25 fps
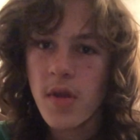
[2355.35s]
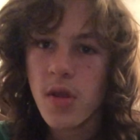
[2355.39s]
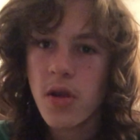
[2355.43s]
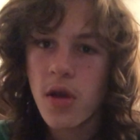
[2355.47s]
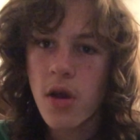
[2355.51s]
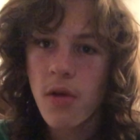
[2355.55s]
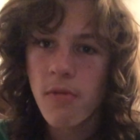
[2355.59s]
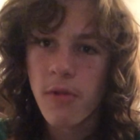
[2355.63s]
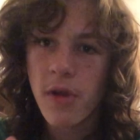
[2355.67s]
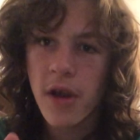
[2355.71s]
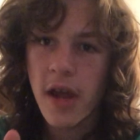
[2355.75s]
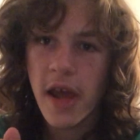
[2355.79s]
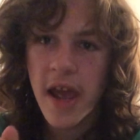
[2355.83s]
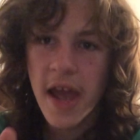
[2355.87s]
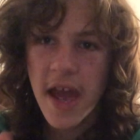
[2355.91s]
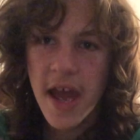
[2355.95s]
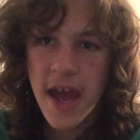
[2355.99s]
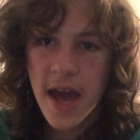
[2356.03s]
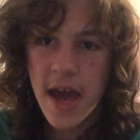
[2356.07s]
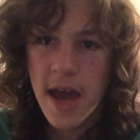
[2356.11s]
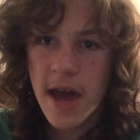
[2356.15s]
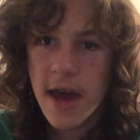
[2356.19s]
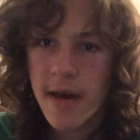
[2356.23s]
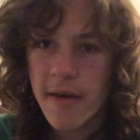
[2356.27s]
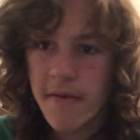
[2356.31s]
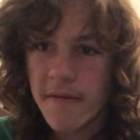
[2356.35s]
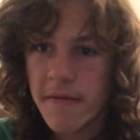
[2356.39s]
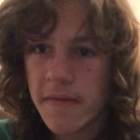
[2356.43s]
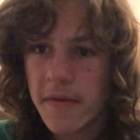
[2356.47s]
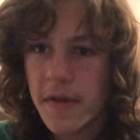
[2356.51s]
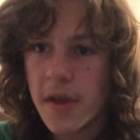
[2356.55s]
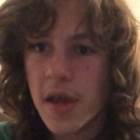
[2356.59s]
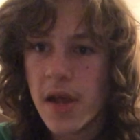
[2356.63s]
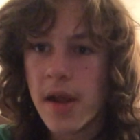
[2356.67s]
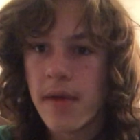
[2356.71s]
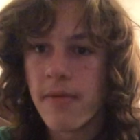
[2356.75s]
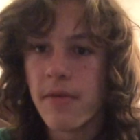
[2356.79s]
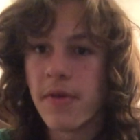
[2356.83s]
on what I have,
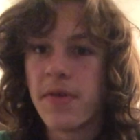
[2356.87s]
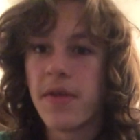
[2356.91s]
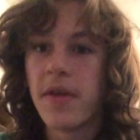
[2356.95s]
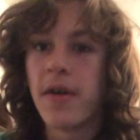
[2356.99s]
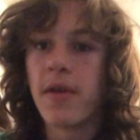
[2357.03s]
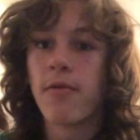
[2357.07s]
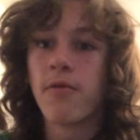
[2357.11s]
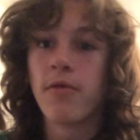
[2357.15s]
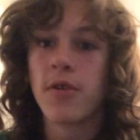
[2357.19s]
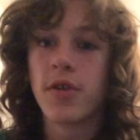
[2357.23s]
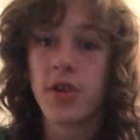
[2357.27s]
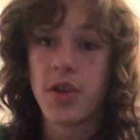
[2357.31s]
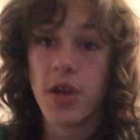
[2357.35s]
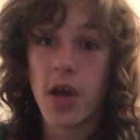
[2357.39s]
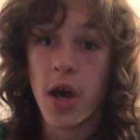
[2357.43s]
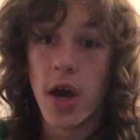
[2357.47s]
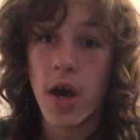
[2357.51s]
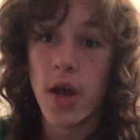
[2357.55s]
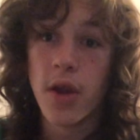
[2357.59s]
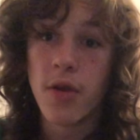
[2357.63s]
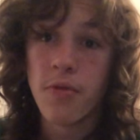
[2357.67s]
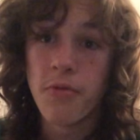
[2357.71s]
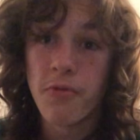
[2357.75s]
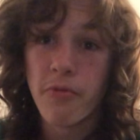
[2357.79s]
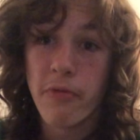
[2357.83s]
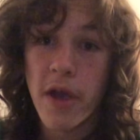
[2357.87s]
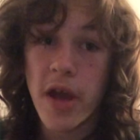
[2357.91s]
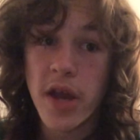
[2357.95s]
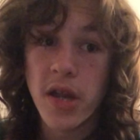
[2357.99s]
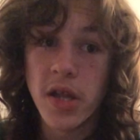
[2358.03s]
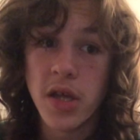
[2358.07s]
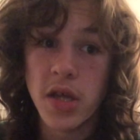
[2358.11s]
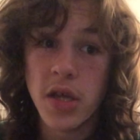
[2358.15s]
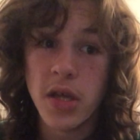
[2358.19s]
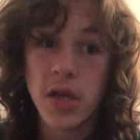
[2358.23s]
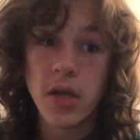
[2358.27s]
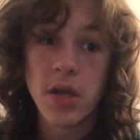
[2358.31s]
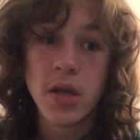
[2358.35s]
get everything done,
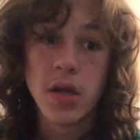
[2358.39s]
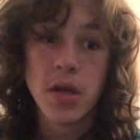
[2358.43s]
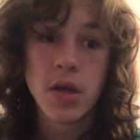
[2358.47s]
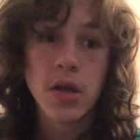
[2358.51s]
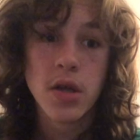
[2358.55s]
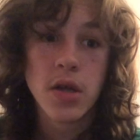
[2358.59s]
ready,